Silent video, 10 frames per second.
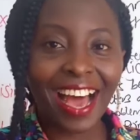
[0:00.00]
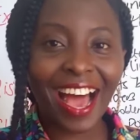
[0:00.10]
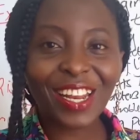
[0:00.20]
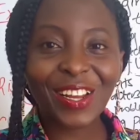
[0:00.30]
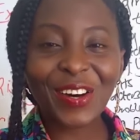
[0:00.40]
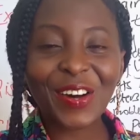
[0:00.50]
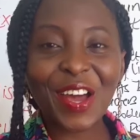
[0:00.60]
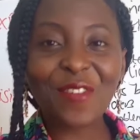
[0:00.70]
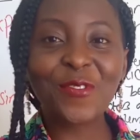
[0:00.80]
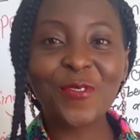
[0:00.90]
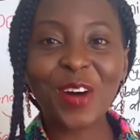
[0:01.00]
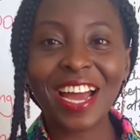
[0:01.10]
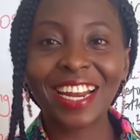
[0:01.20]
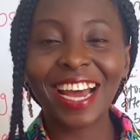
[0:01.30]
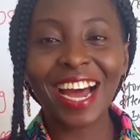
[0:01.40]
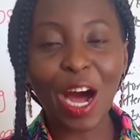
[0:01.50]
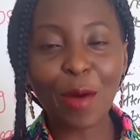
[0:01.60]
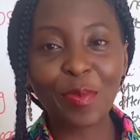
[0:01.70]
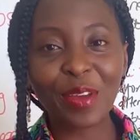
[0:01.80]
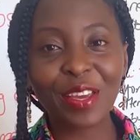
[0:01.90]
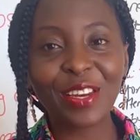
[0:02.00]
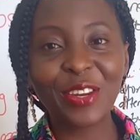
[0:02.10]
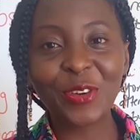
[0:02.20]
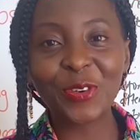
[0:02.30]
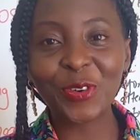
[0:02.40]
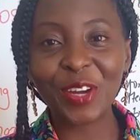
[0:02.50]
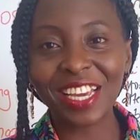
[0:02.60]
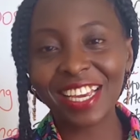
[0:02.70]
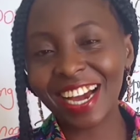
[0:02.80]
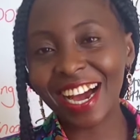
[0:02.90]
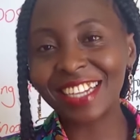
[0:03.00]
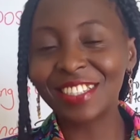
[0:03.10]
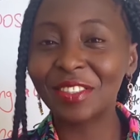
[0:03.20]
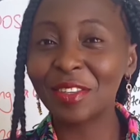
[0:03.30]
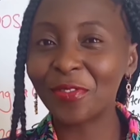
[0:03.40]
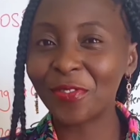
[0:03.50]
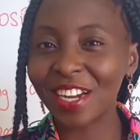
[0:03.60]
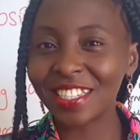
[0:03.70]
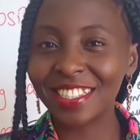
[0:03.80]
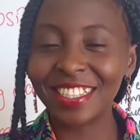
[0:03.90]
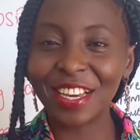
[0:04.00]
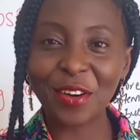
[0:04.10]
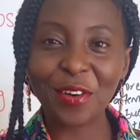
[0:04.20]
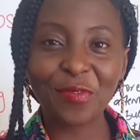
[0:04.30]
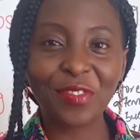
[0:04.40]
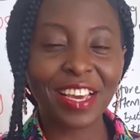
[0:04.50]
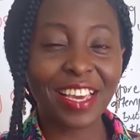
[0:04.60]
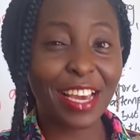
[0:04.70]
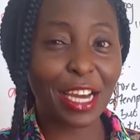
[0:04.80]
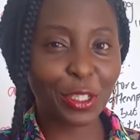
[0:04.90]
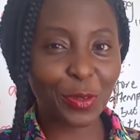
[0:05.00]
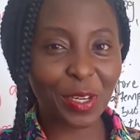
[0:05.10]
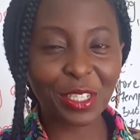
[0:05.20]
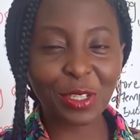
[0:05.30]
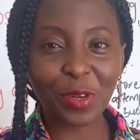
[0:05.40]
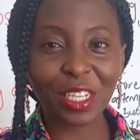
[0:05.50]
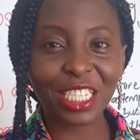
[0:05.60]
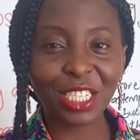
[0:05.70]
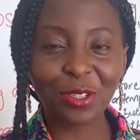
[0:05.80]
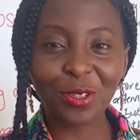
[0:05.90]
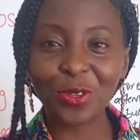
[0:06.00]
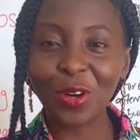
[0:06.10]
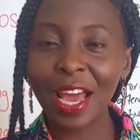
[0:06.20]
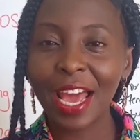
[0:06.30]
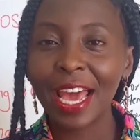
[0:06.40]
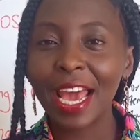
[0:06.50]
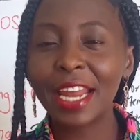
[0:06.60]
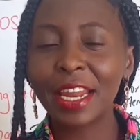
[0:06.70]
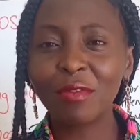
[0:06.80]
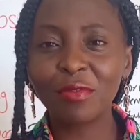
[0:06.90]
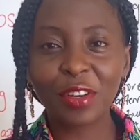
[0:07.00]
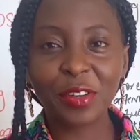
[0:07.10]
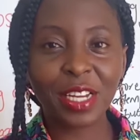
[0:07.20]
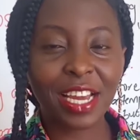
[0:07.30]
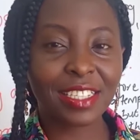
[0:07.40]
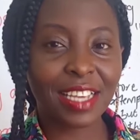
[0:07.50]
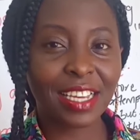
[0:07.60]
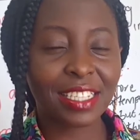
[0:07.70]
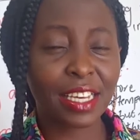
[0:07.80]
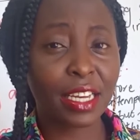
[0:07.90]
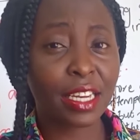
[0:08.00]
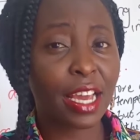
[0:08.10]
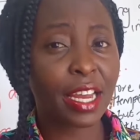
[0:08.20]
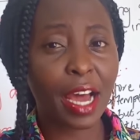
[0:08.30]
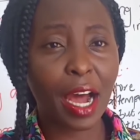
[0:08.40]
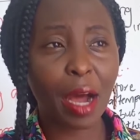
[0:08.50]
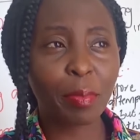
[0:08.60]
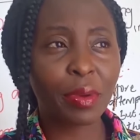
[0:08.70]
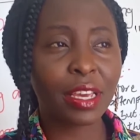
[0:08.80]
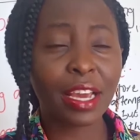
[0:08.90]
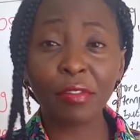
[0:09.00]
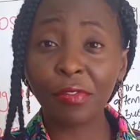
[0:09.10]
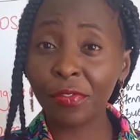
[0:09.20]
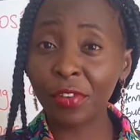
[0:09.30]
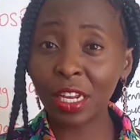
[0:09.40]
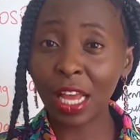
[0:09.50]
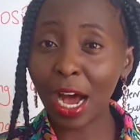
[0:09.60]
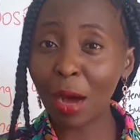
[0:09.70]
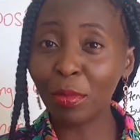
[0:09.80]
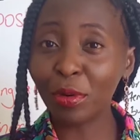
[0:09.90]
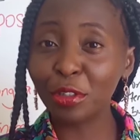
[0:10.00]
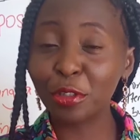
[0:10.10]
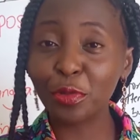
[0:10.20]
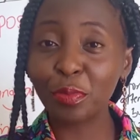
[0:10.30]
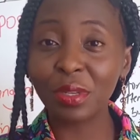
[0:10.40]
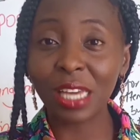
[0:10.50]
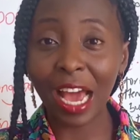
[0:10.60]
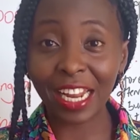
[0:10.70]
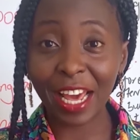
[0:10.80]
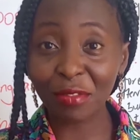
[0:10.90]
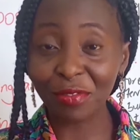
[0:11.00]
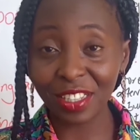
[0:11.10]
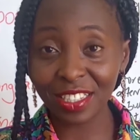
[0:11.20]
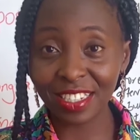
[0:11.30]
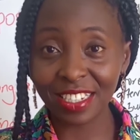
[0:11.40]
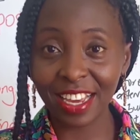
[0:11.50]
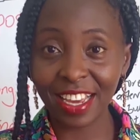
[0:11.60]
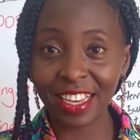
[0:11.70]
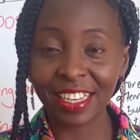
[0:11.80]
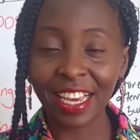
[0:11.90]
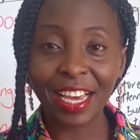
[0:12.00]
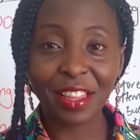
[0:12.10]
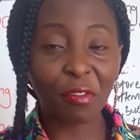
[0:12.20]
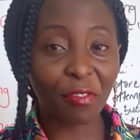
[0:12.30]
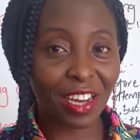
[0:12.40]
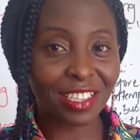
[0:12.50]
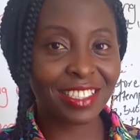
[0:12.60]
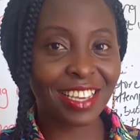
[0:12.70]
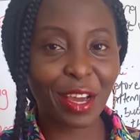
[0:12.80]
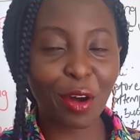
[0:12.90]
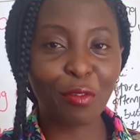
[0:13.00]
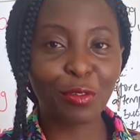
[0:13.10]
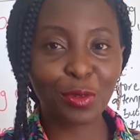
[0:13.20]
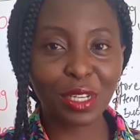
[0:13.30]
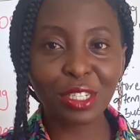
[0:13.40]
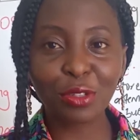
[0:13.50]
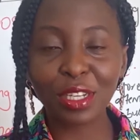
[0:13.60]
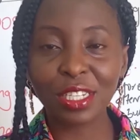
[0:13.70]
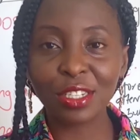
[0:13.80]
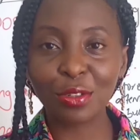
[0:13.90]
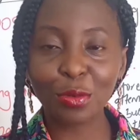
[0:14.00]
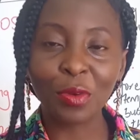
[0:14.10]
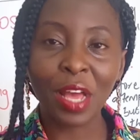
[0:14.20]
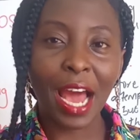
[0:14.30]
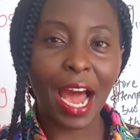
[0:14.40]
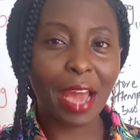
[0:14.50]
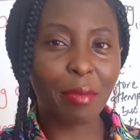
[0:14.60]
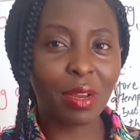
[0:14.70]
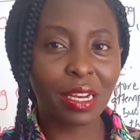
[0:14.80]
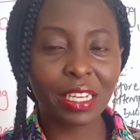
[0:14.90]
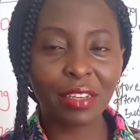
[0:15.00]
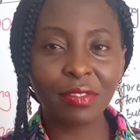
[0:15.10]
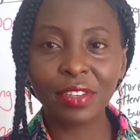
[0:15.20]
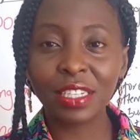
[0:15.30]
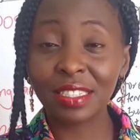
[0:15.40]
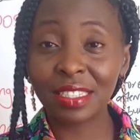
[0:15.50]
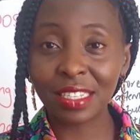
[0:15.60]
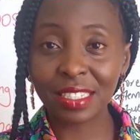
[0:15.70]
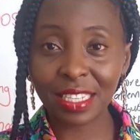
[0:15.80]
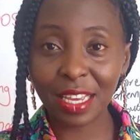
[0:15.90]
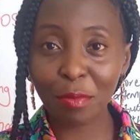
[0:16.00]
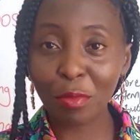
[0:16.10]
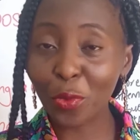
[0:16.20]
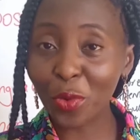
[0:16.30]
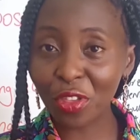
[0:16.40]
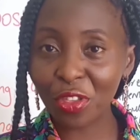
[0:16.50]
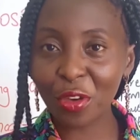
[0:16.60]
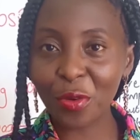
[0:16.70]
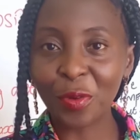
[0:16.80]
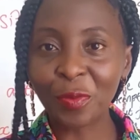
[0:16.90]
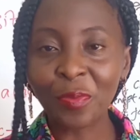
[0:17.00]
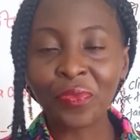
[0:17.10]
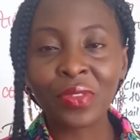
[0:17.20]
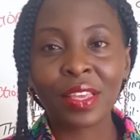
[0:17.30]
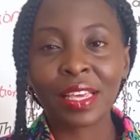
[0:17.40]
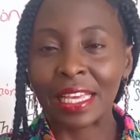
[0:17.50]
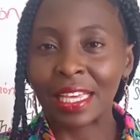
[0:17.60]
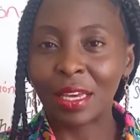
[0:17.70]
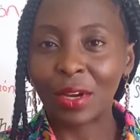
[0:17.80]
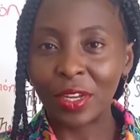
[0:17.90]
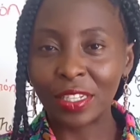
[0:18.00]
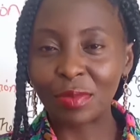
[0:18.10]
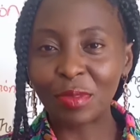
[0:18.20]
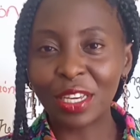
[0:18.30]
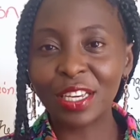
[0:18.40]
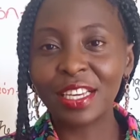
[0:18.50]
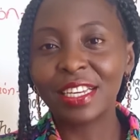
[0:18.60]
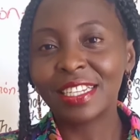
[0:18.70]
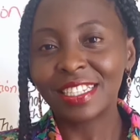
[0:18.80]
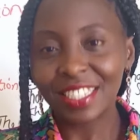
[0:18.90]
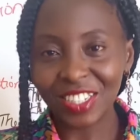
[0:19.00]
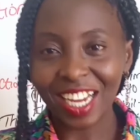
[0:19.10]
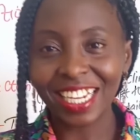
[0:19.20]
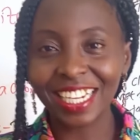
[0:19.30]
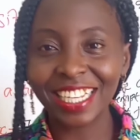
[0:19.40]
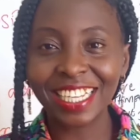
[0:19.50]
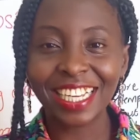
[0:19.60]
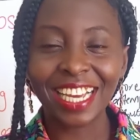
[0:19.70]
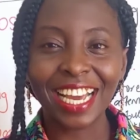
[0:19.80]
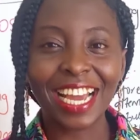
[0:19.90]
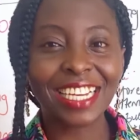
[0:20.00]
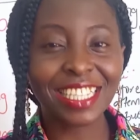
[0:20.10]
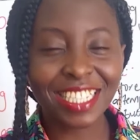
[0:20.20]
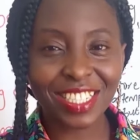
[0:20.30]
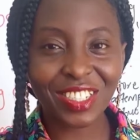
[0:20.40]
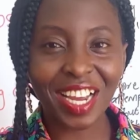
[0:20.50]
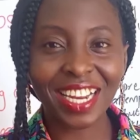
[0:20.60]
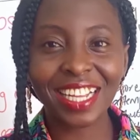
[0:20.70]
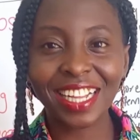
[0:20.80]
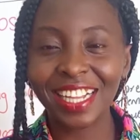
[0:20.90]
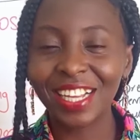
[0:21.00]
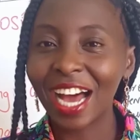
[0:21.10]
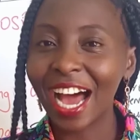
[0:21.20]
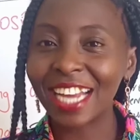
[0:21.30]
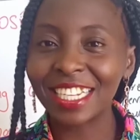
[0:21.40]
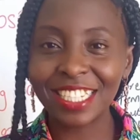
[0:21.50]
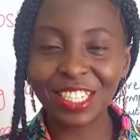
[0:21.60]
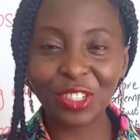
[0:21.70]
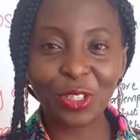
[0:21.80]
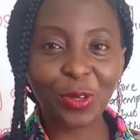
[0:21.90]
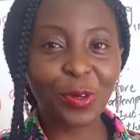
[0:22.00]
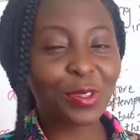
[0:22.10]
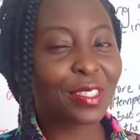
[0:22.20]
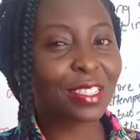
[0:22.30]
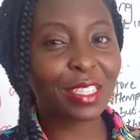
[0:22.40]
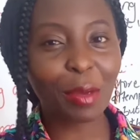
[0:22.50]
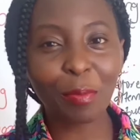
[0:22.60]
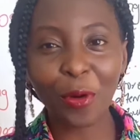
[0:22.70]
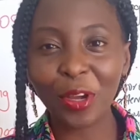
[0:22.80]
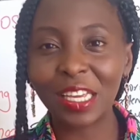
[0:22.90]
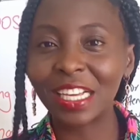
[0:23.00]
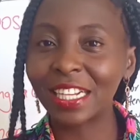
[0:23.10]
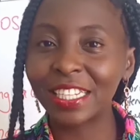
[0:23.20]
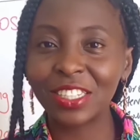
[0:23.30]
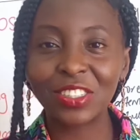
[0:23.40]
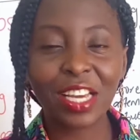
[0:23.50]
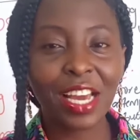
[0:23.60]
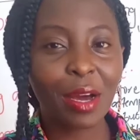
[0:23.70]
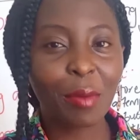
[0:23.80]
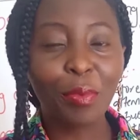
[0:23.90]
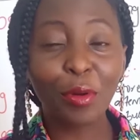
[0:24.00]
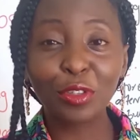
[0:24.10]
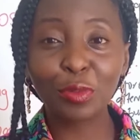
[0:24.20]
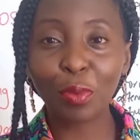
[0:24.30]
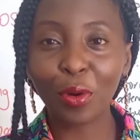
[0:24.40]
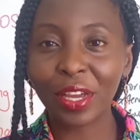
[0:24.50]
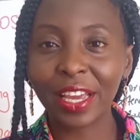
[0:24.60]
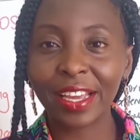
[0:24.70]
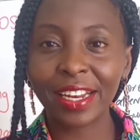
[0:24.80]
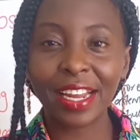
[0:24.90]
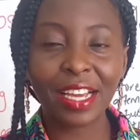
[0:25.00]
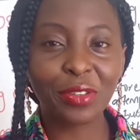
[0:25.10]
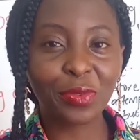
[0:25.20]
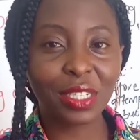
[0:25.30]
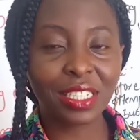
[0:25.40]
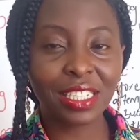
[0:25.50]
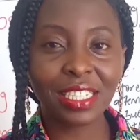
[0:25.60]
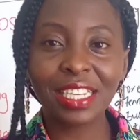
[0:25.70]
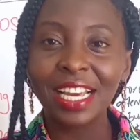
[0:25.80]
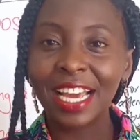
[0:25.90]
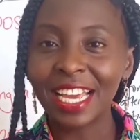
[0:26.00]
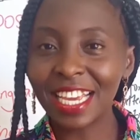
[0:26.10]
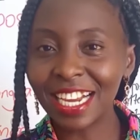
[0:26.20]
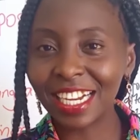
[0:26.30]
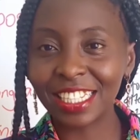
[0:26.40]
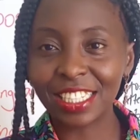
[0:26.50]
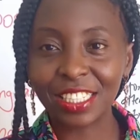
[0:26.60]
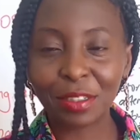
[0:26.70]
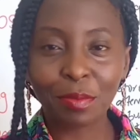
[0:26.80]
Hello everyone, happy new year. It's the first day of the year 2022 and I'm very excited and happy and feel humbled to be alive this day, the first day of 2022. I believe it's the same with you. It's me, Teacher Lily, and in this channel I teach you simple English, both spoken and written English.